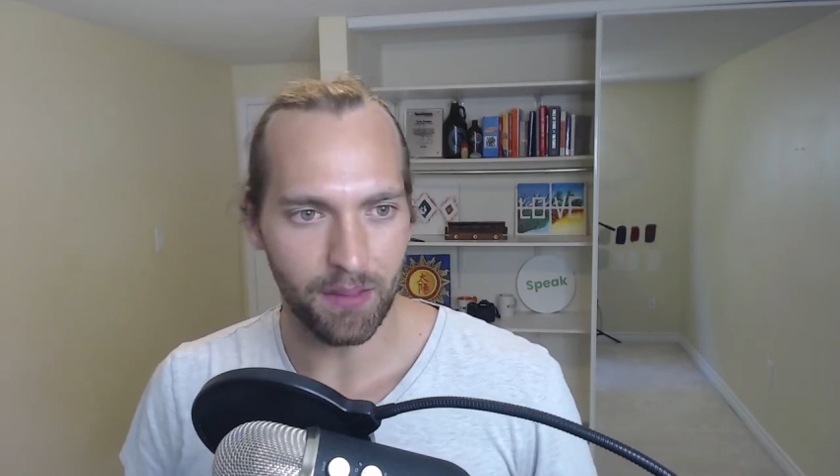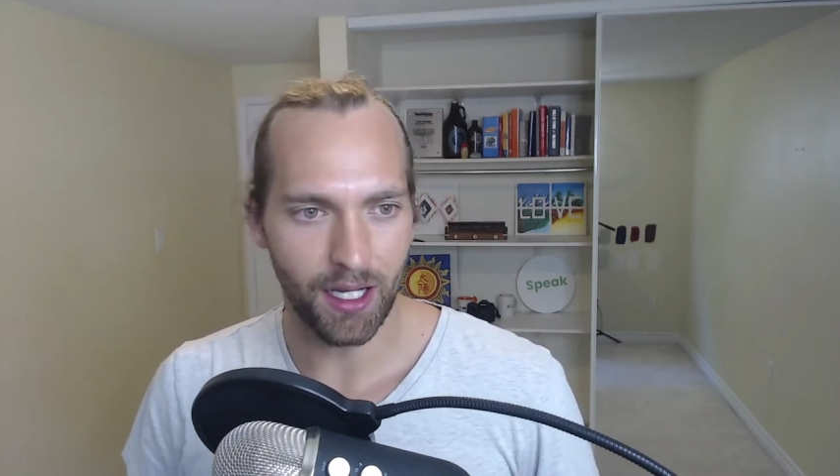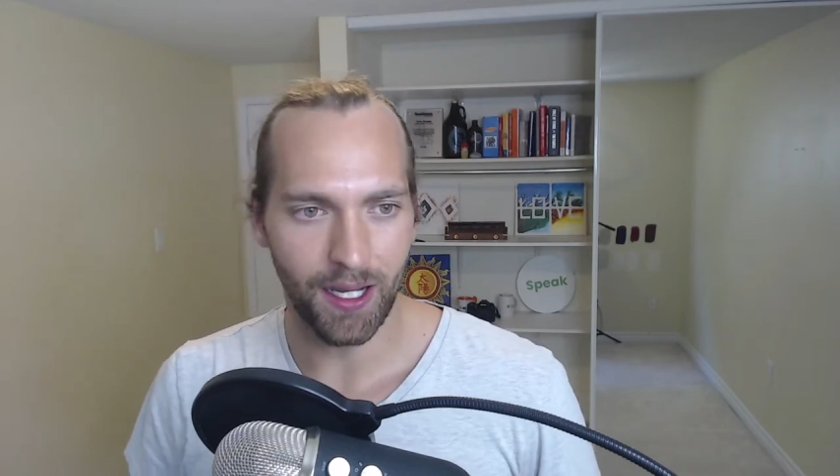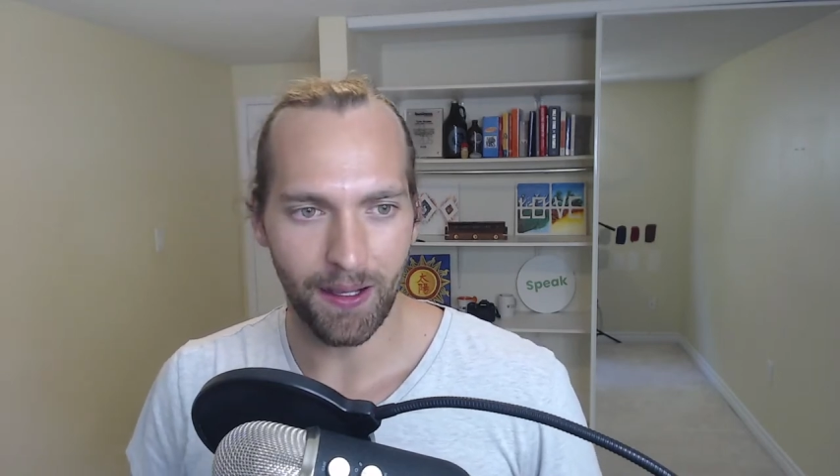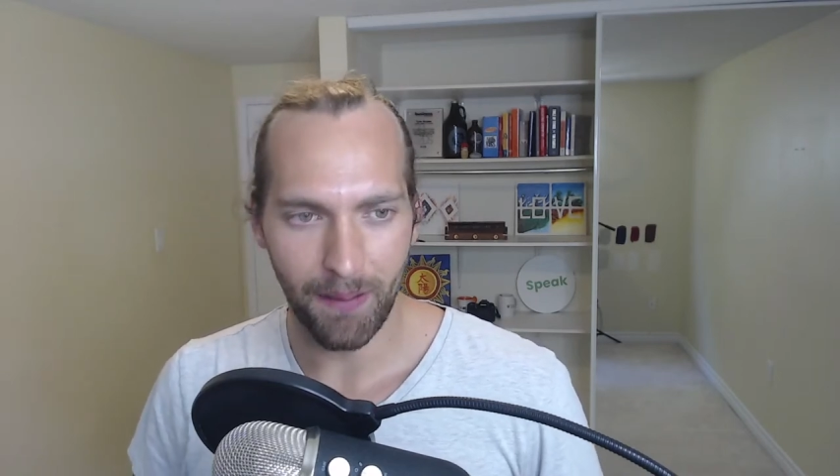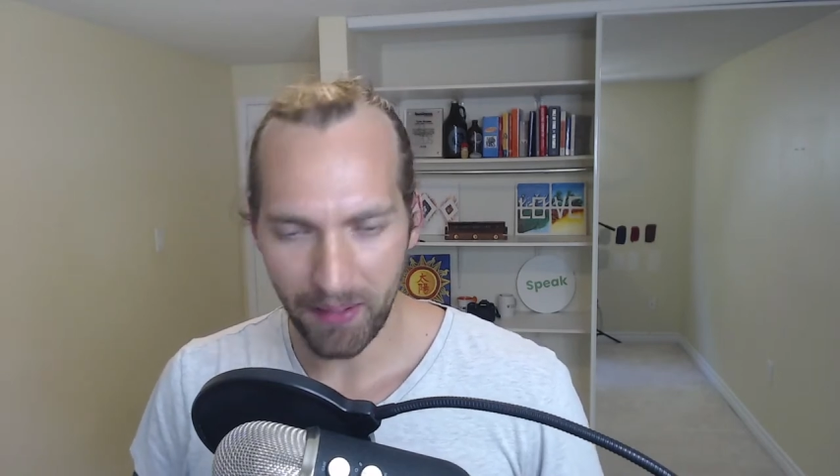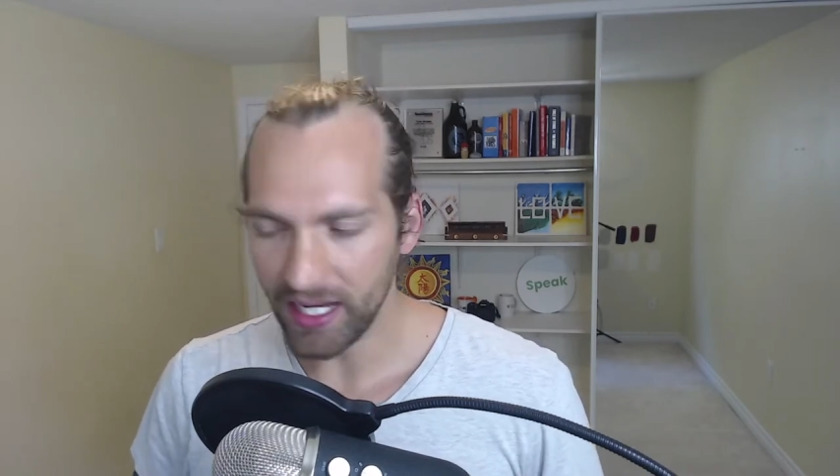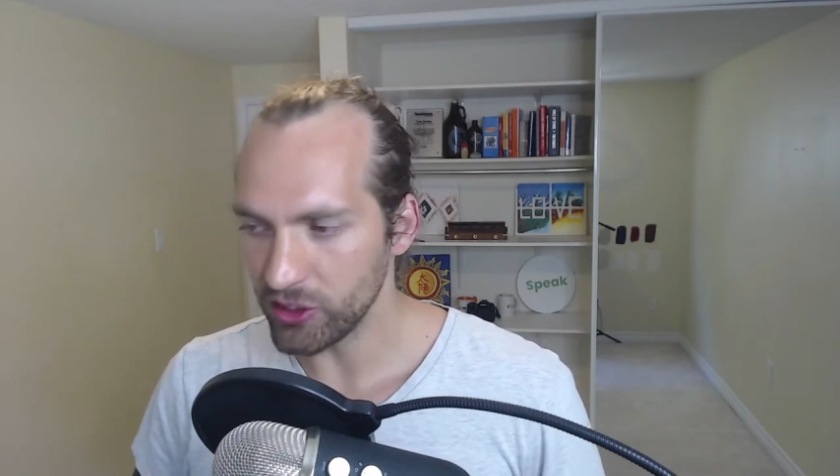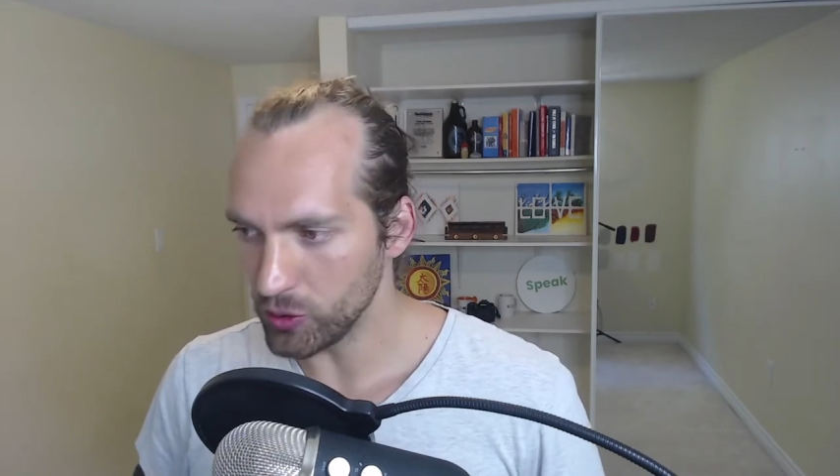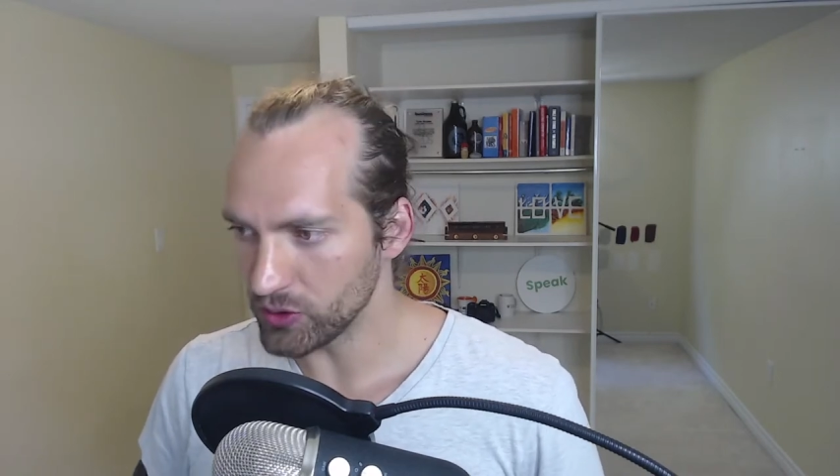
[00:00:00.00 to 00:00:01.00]
a
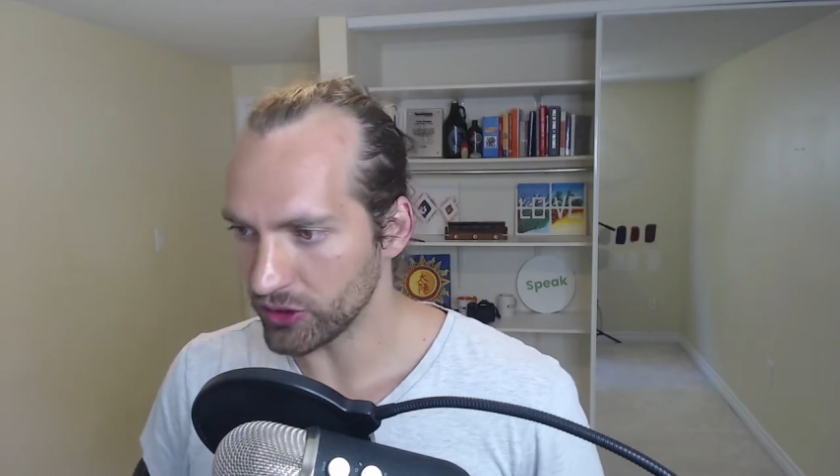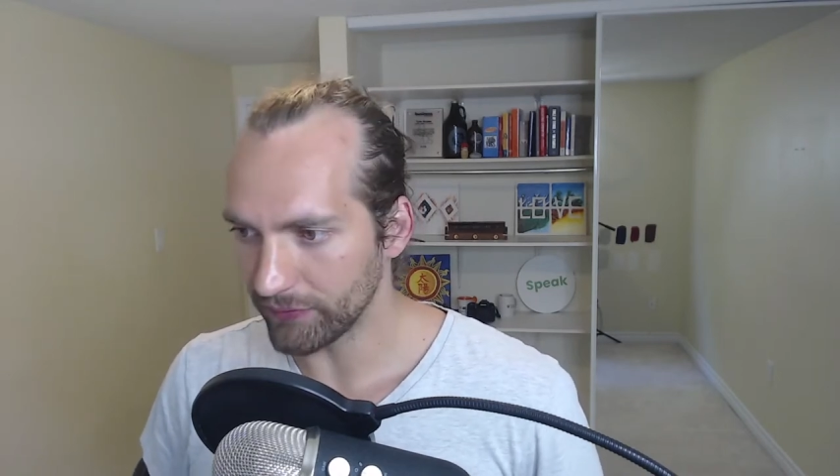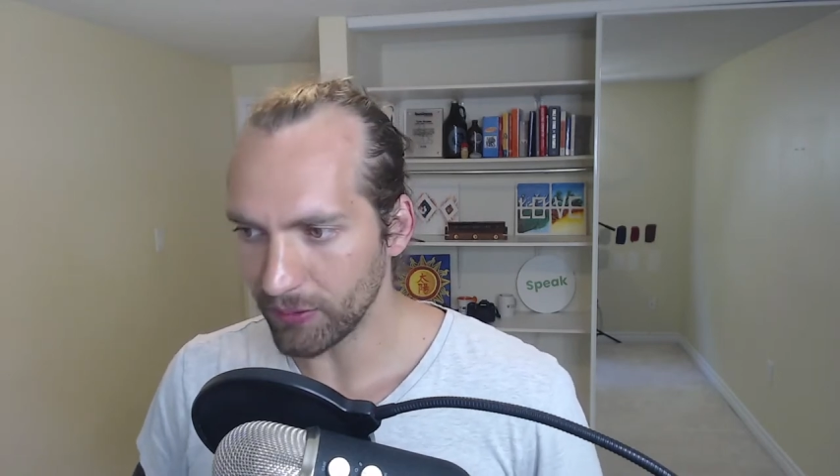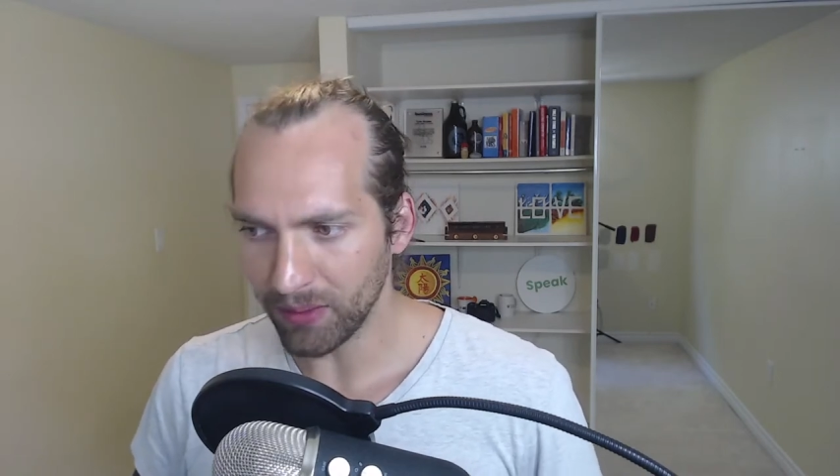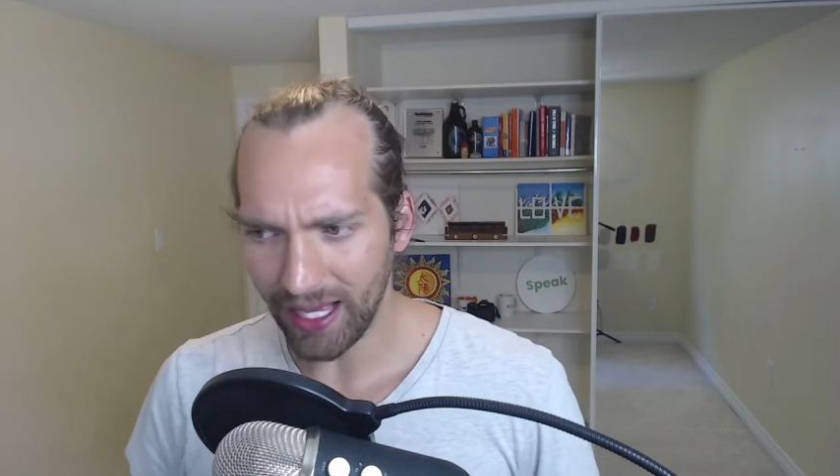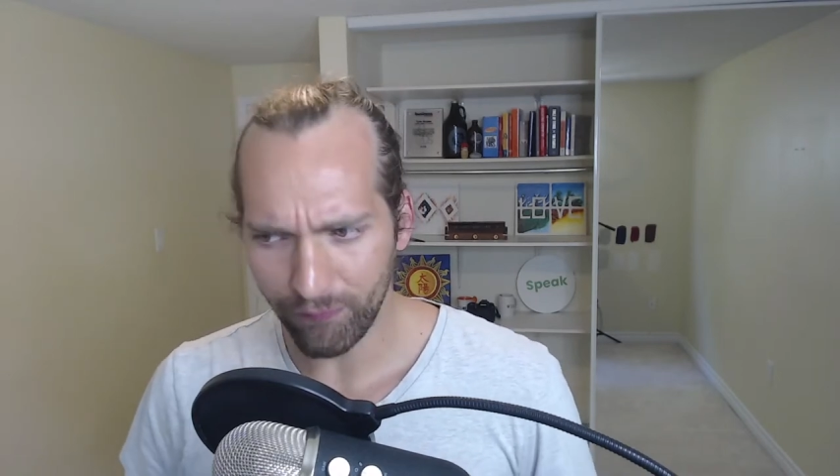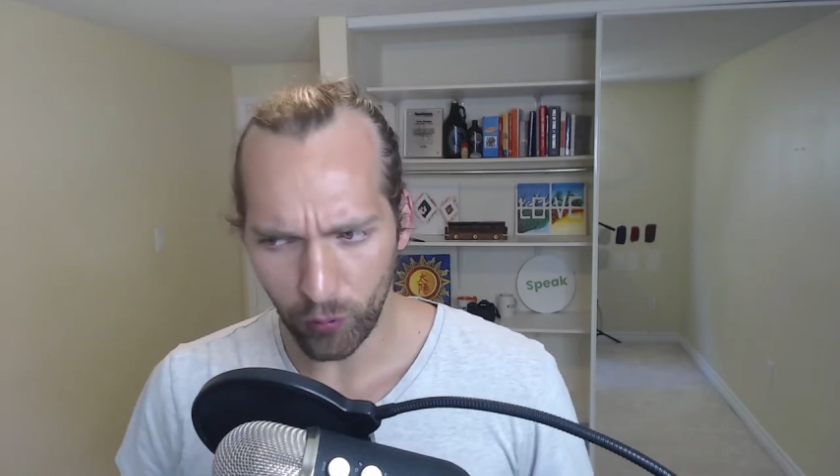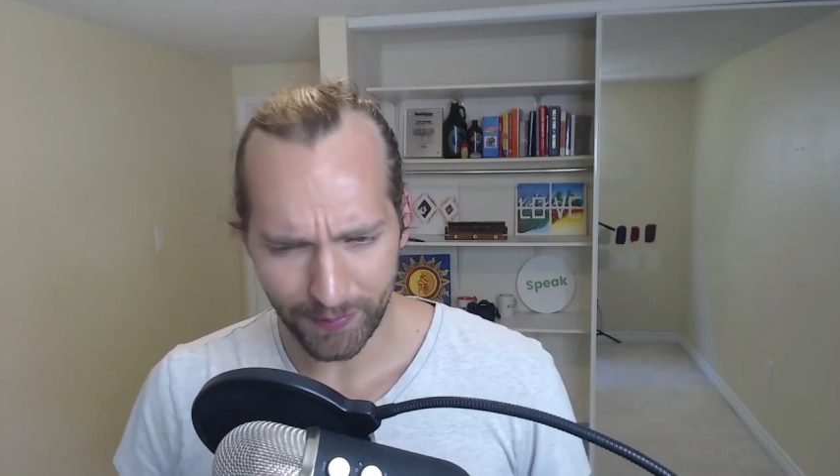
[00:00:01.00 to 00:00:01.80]
paid user of the platform.